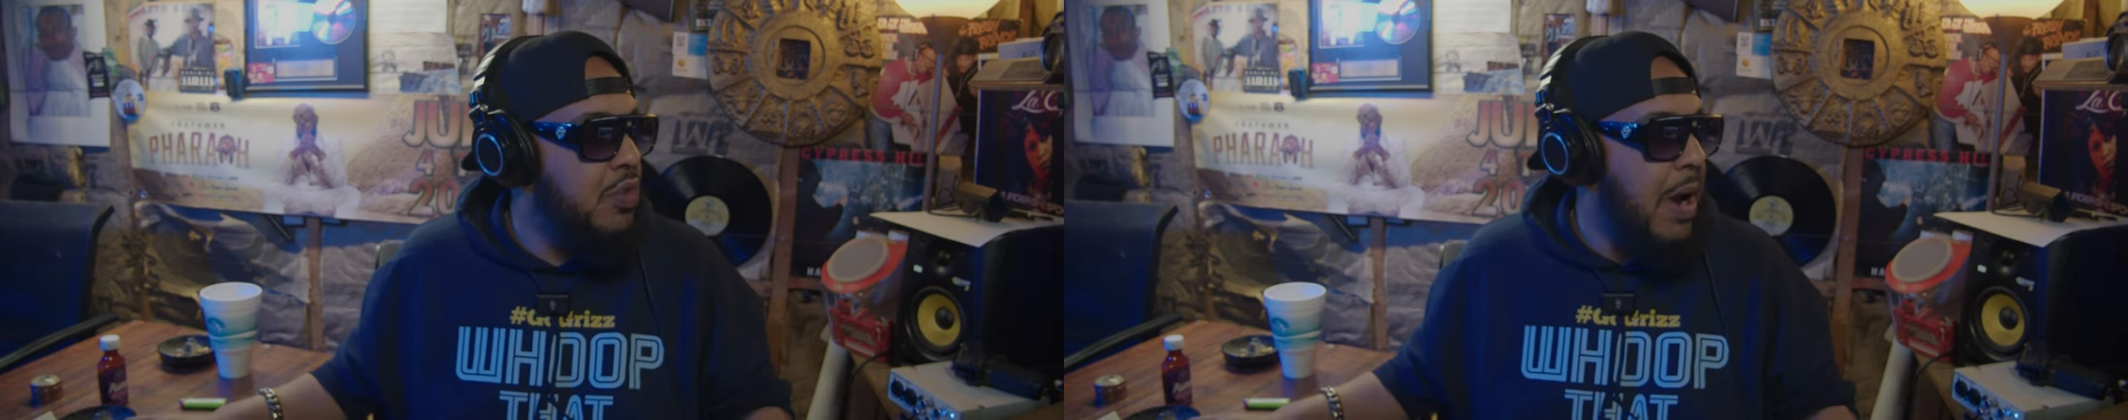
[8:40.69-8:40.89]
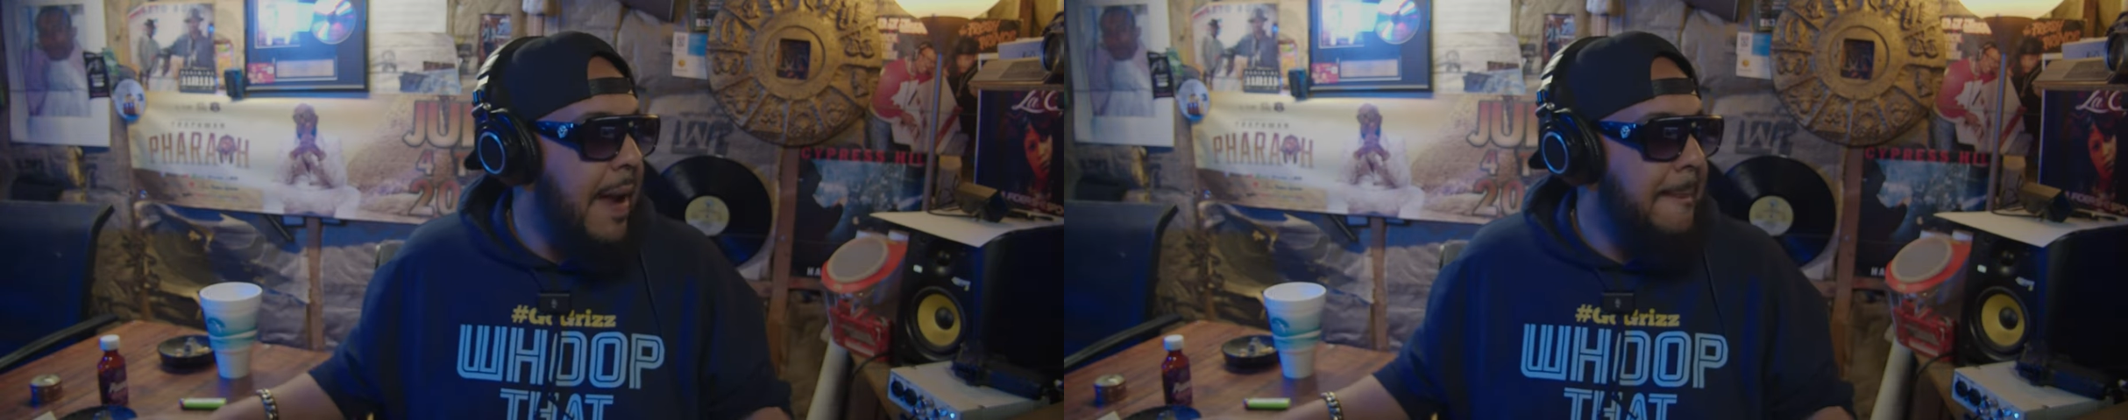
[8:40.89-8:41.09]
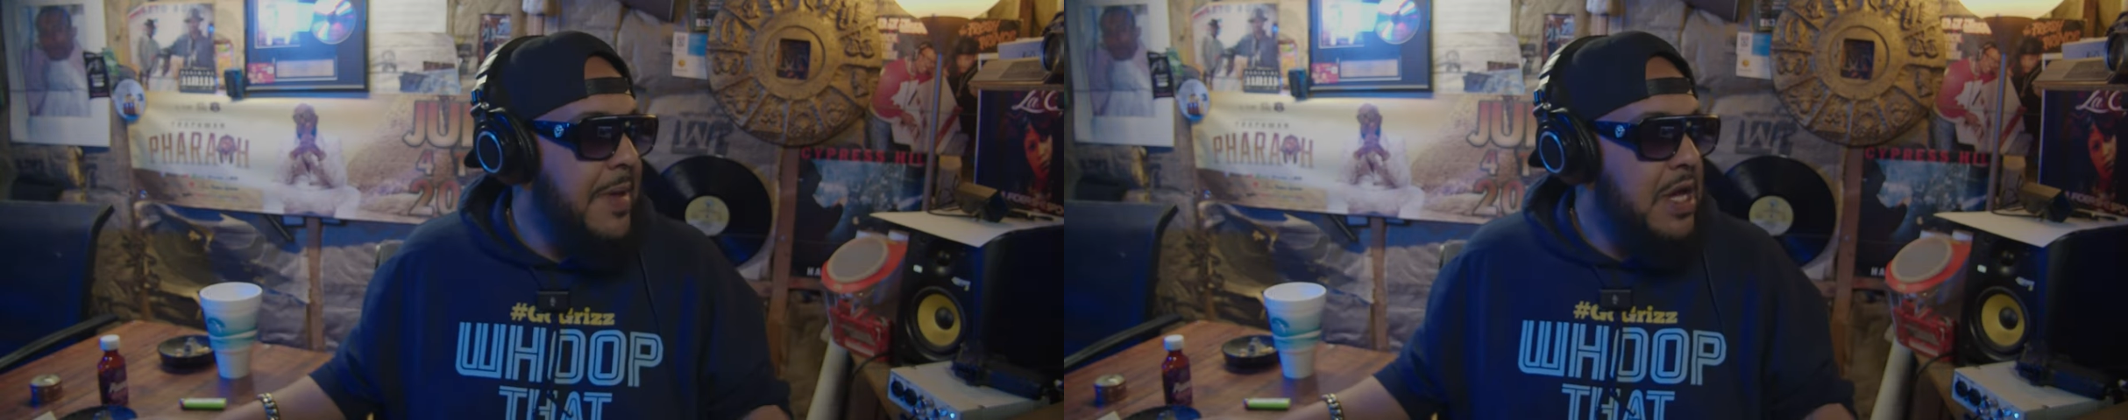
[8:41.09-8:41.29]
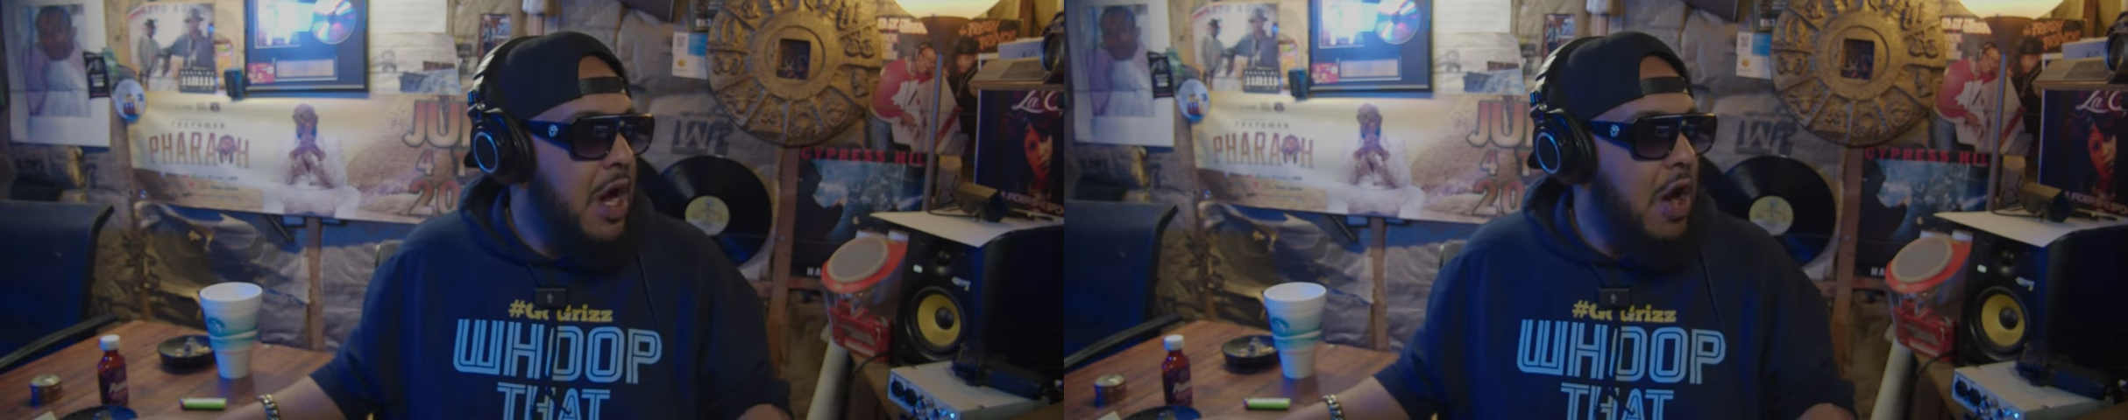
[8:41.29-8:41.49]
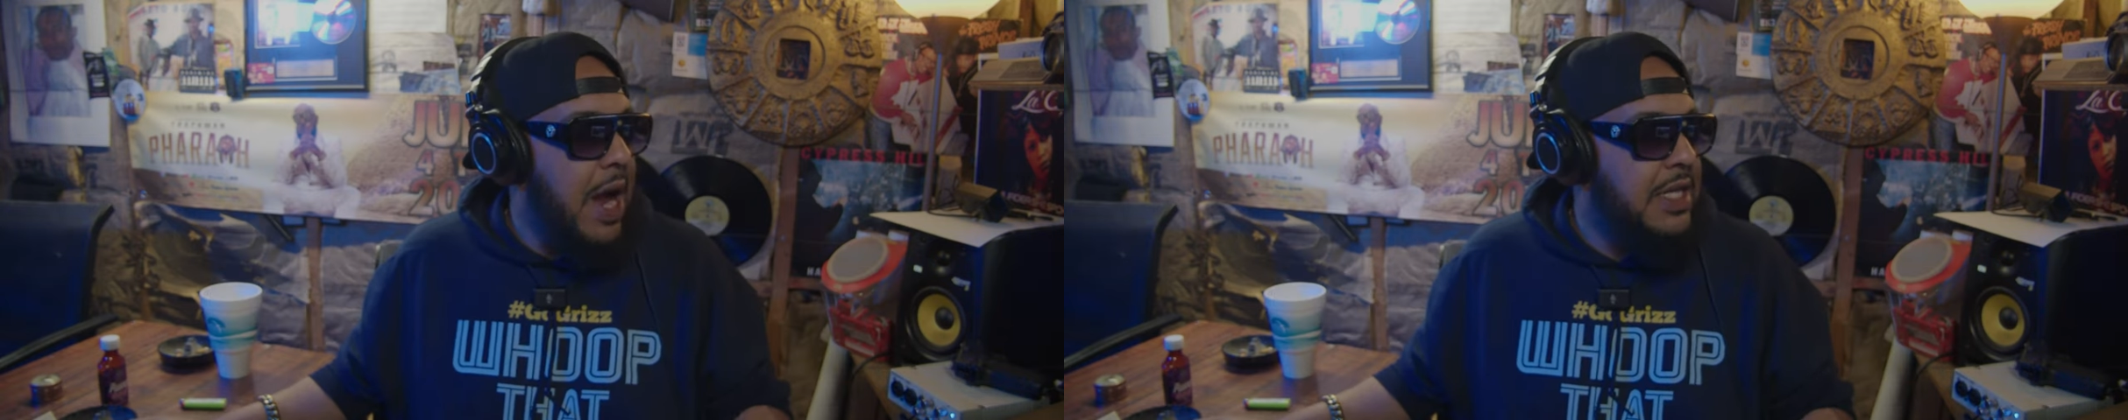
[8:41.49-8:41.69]
right?
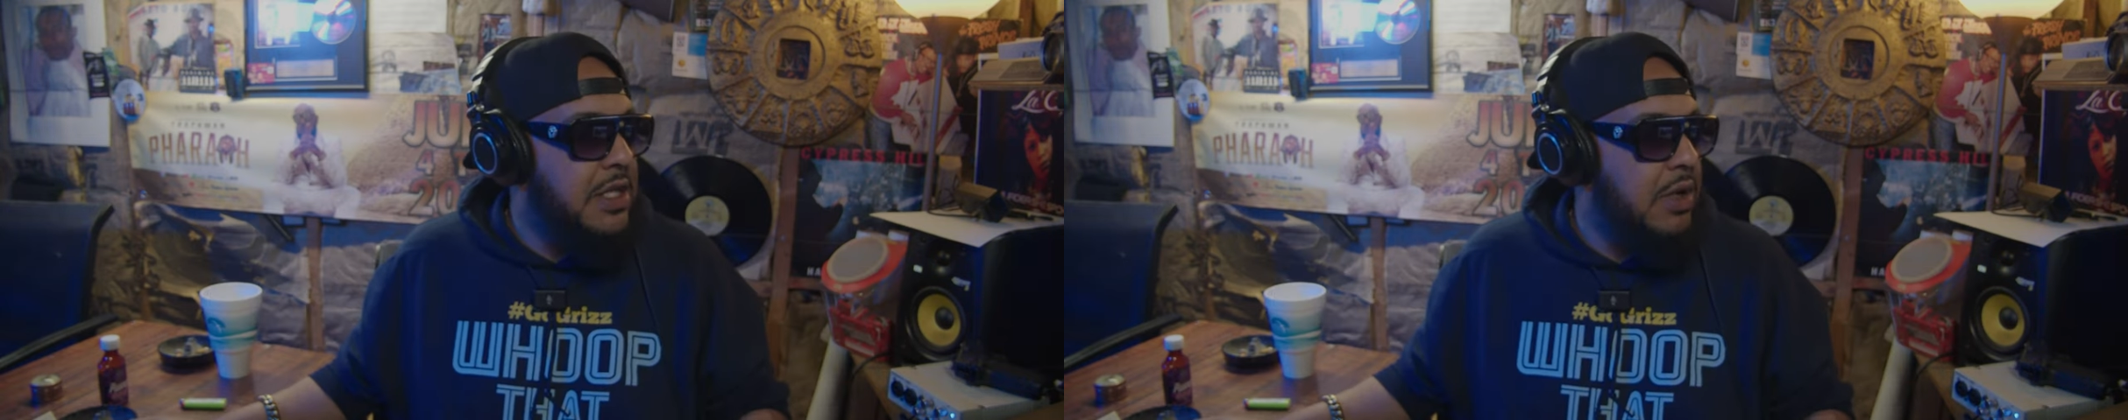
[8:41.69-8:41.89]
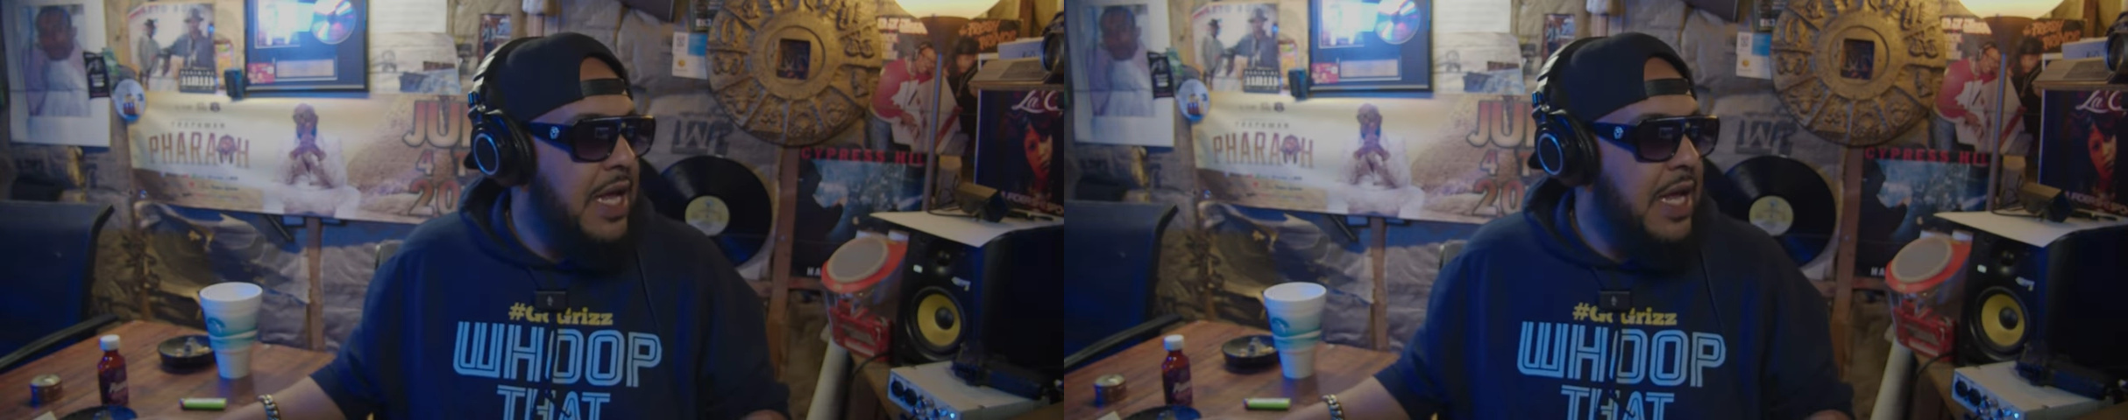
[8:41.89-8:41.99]
All right, so